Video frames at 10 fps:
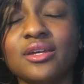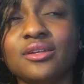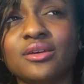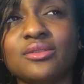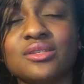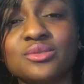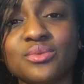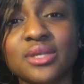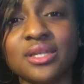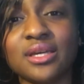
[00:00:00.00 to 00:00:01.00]
You know, this
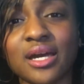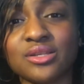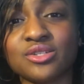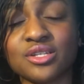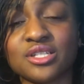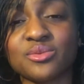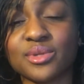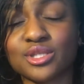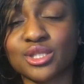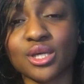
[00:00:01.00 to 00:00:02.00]
week at church has
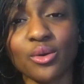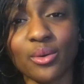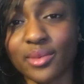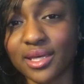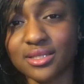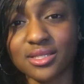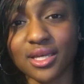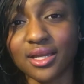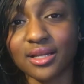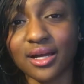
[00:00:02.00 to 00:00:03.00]
been so
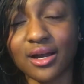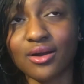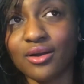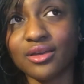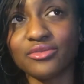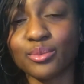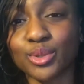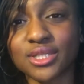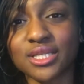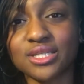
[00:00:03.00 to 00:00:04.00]
amazing. Like, I can't even
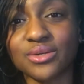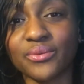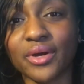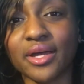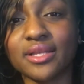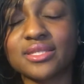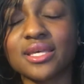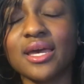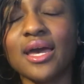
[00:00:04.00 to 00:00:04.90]
put it into words.